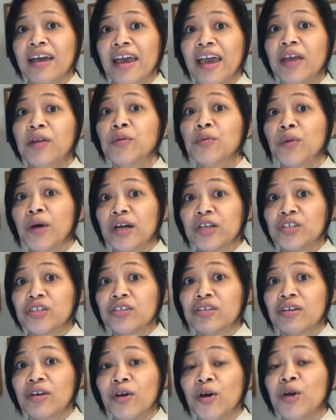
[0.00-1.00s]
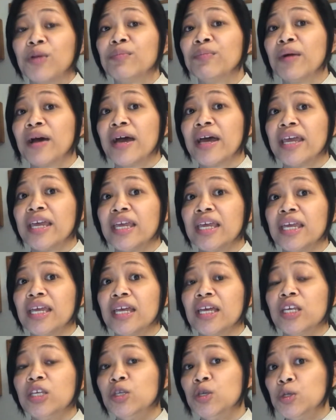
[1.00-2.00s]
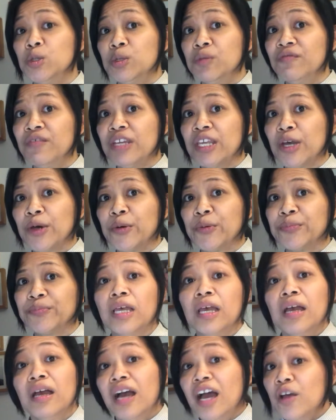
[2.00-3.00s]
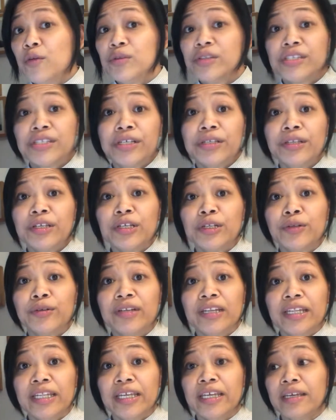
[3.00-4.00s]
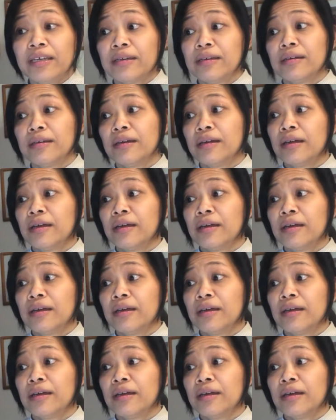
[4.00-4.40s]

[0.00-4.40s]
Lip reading: and watch on my YouTube video. I will still include a link